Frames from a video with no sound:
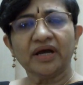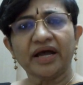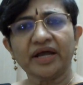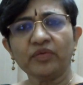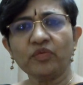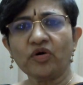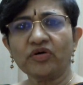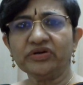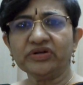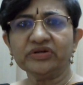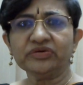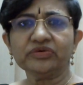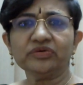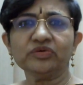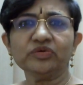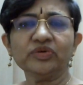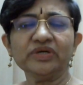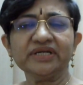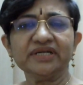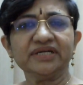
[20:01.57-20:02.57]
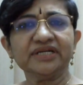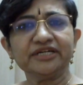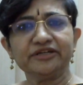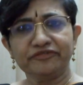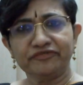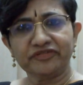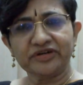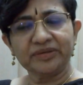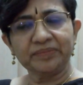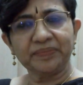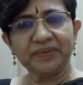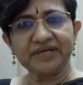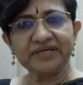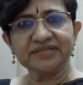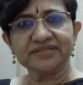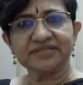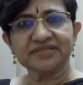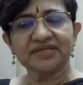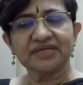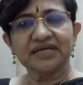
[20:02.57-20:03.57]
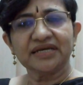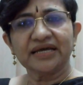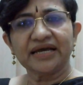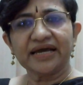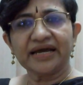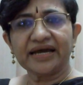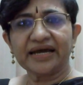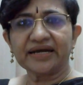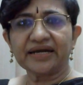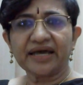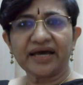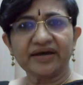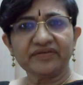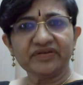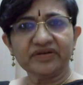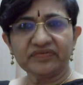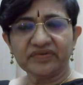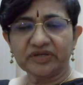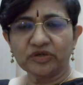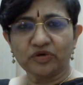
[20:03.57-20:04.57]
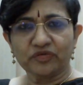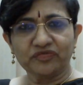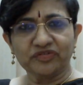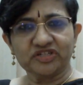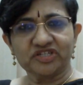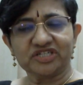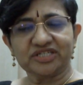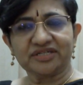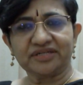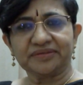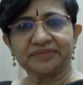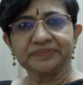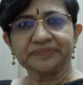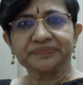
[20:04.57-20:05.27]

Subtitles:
I wanted to do it in a different place and have it very official.